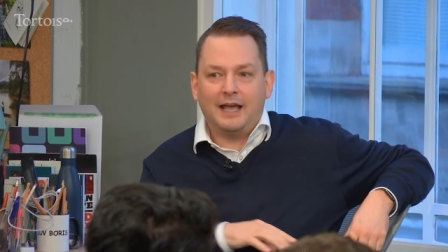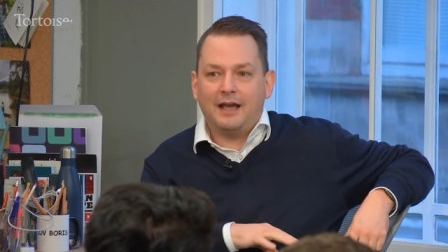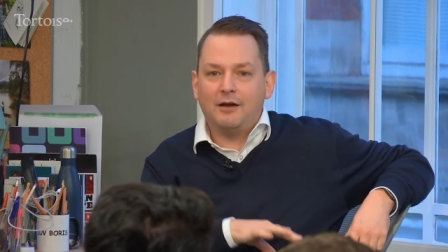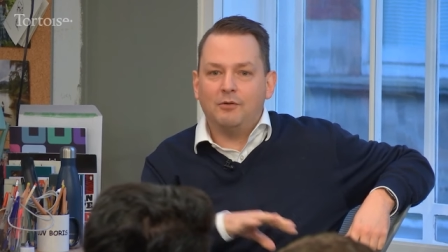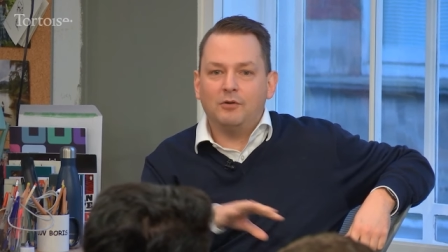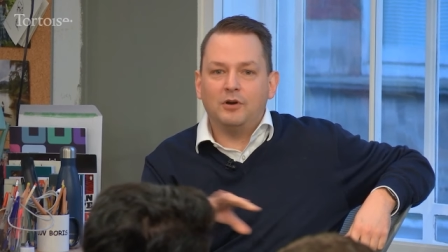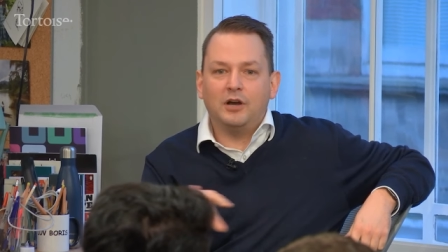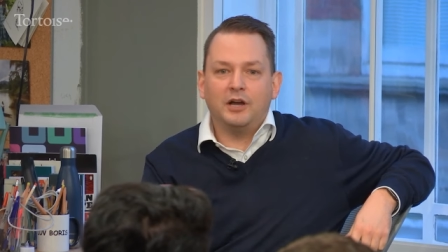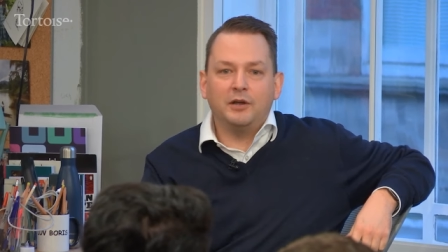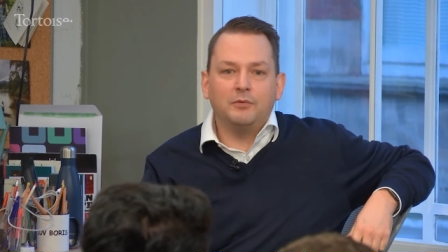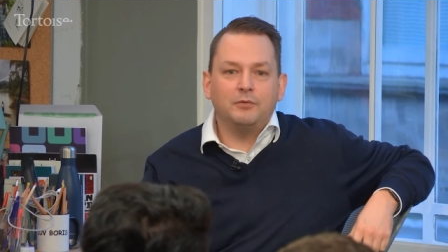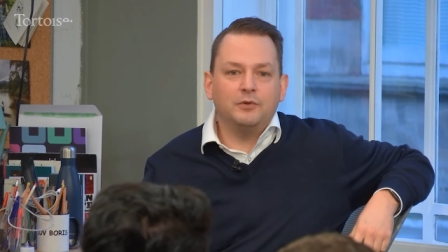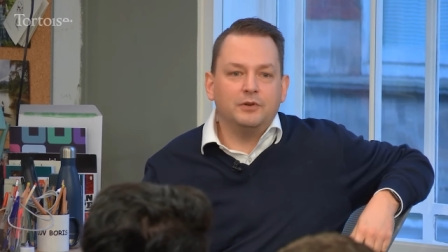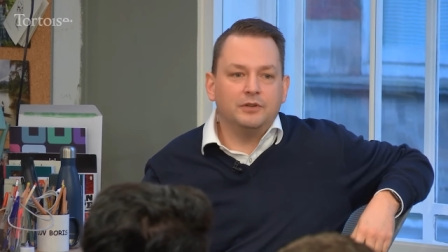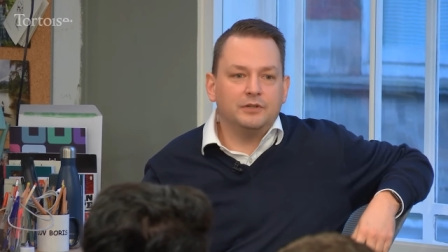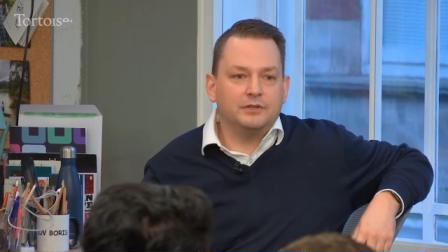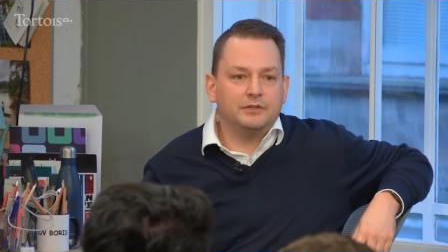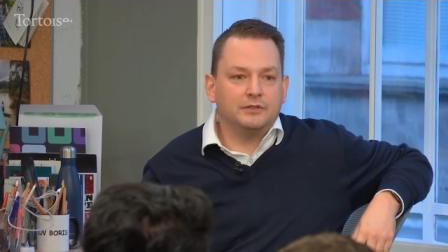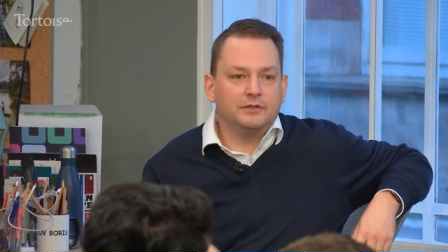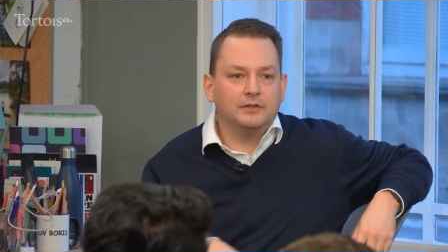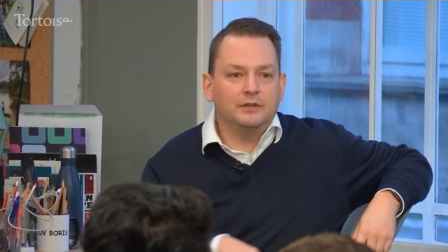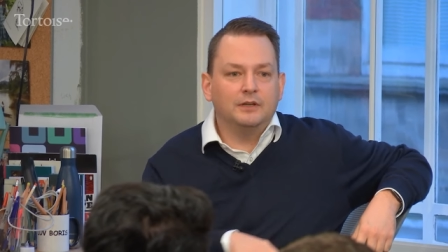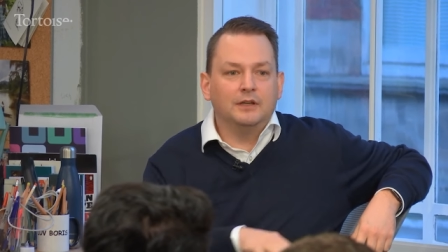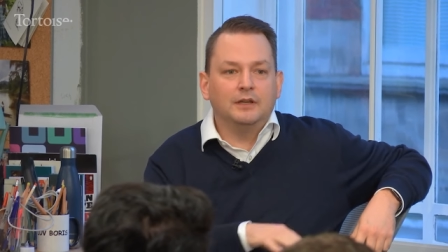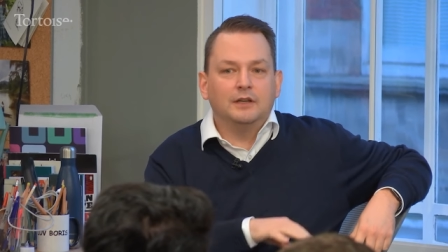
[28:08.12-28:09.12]
How I
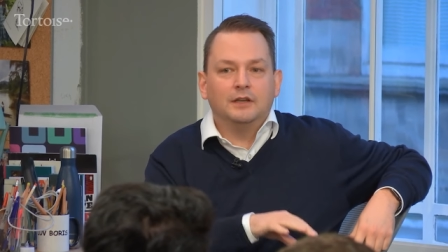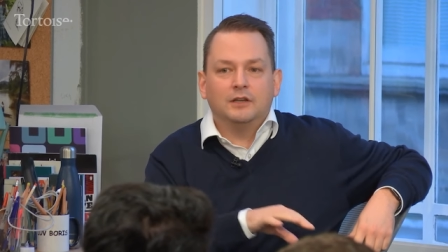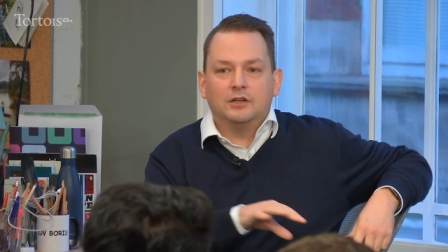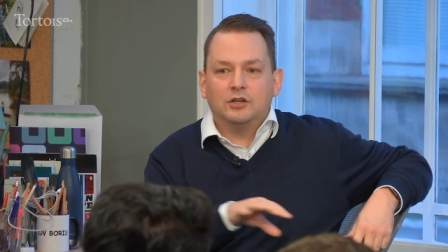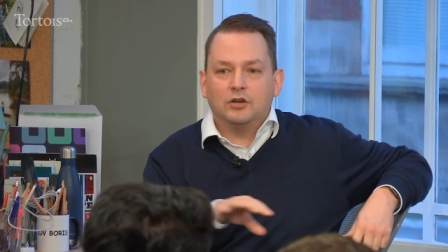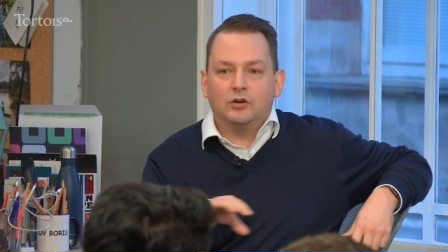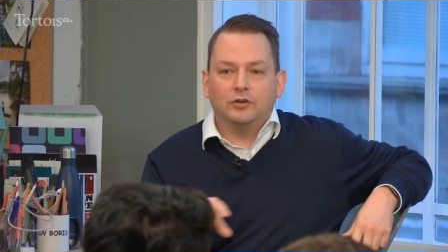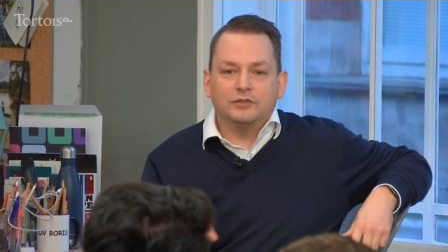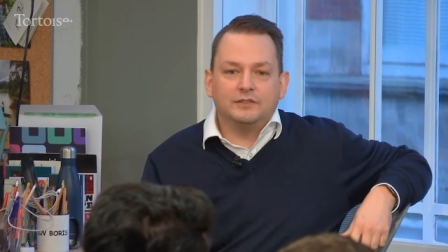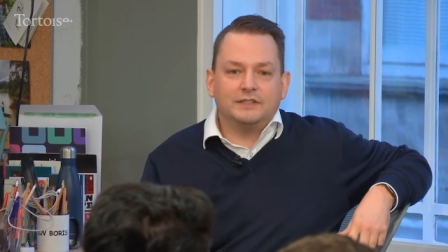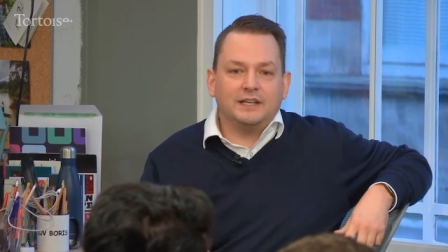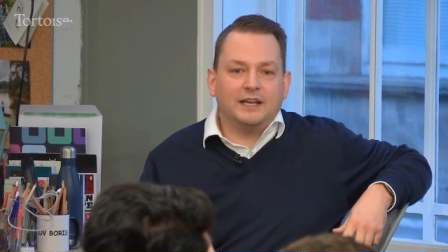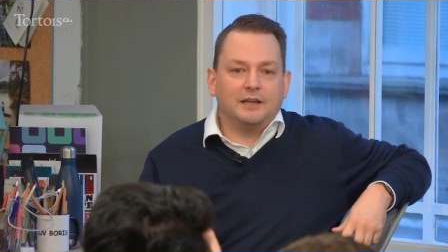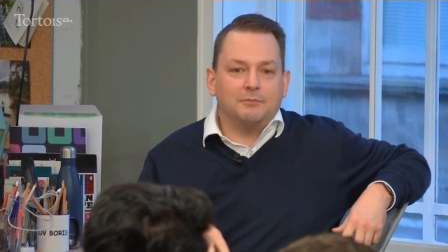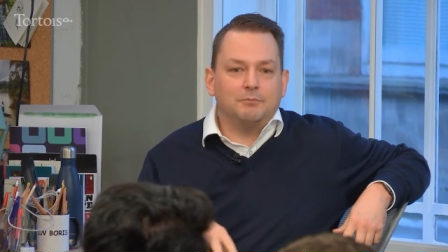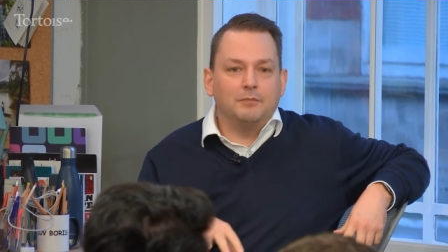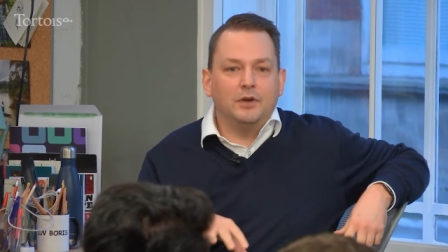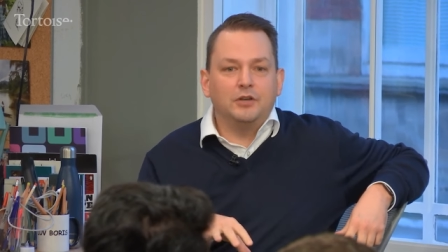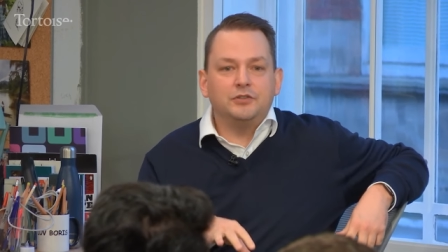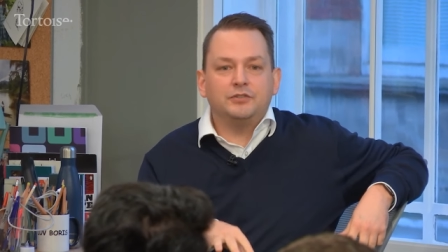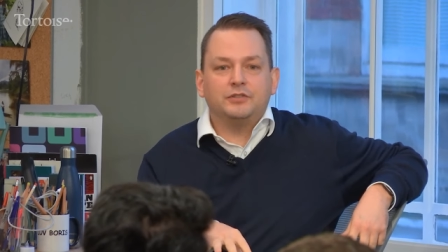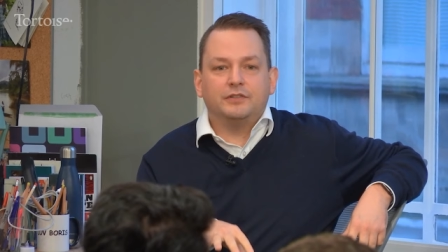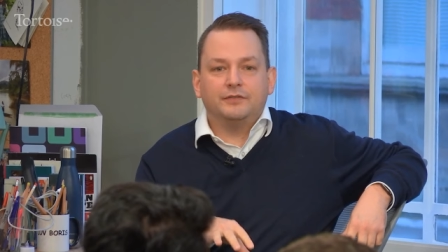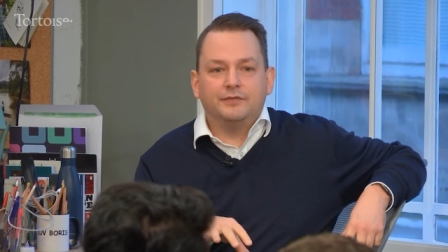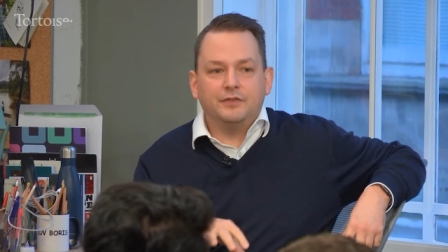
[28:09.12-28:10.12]
would contact
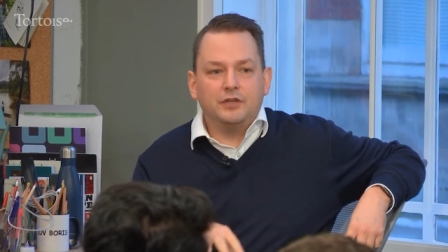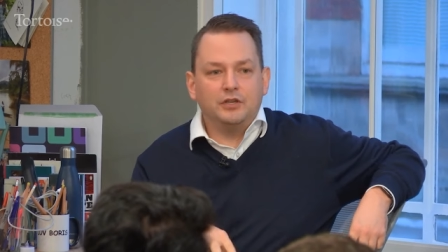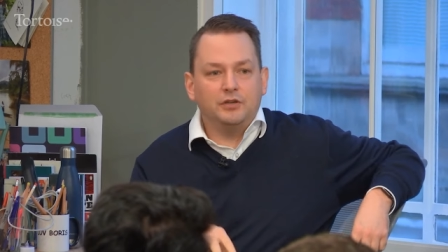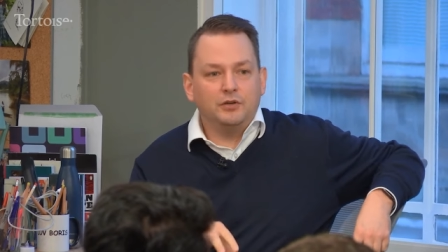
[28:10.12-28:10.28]
most of